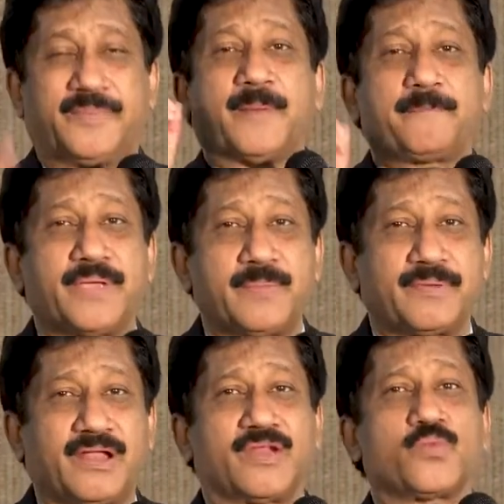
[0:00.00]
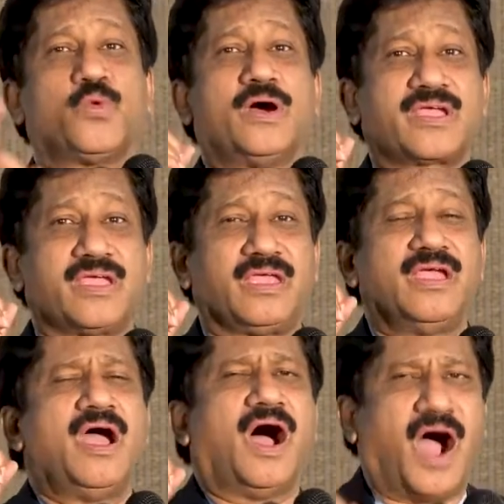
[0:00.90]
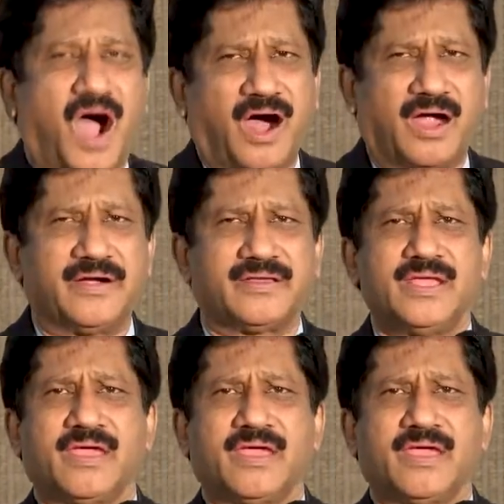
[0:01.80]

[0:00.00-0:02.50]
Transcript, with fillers: the people are working hard